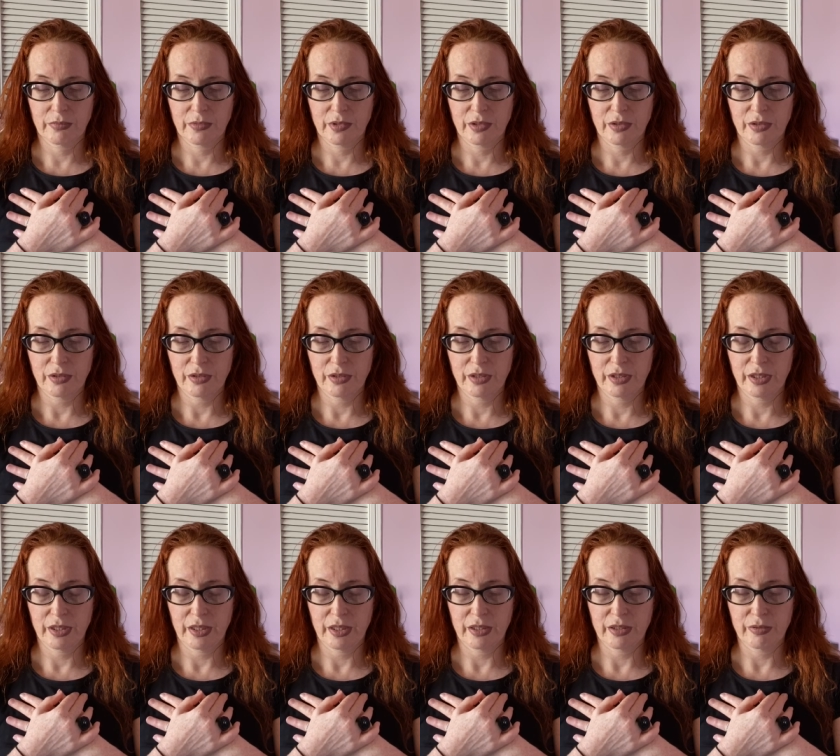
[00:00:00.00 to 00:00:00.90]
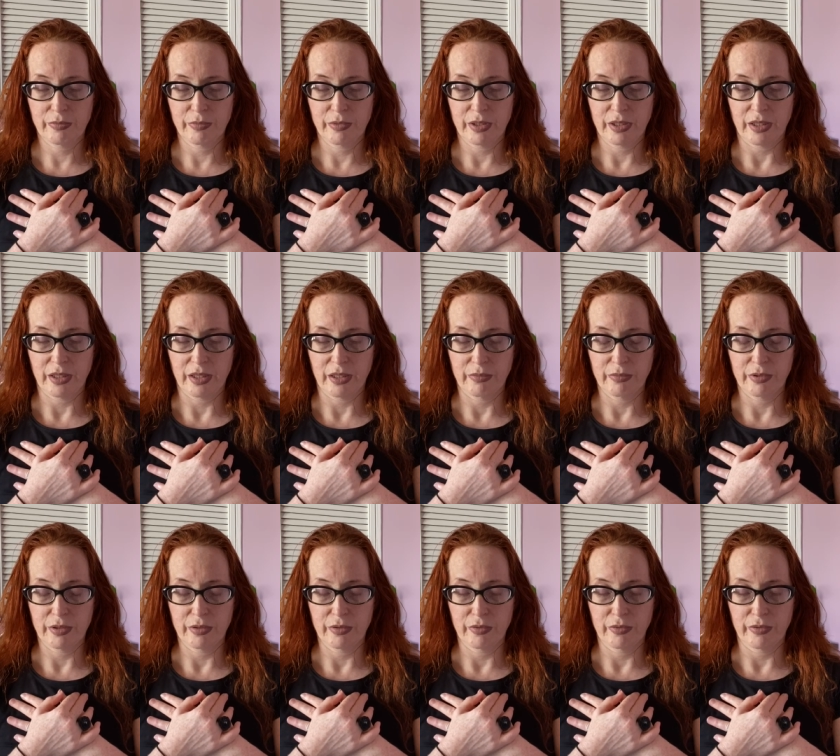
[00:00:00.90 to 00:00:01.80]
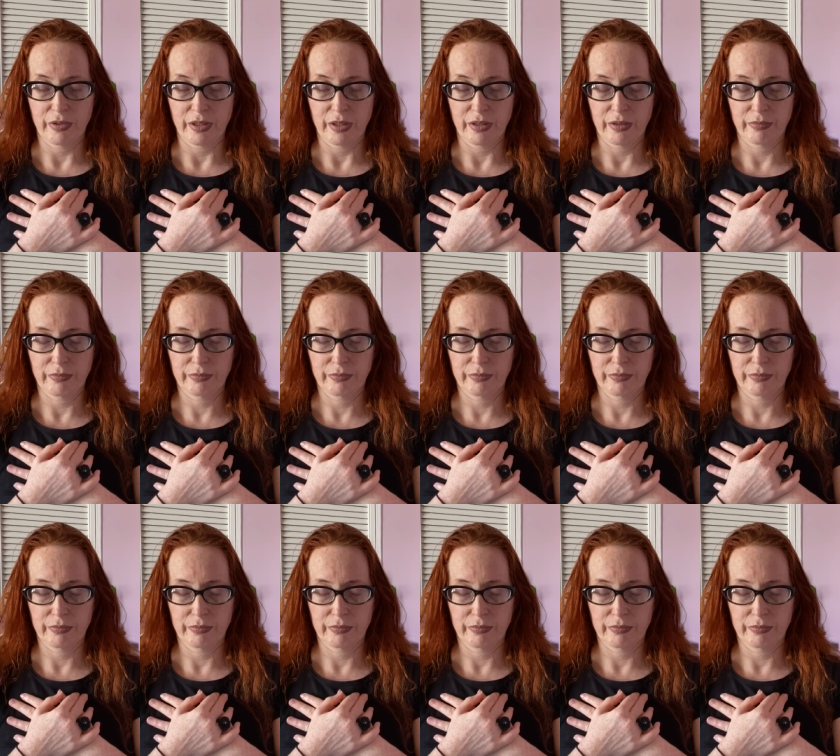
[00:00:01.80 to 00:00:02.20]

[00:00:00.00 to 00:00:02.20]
Just take some time to do that.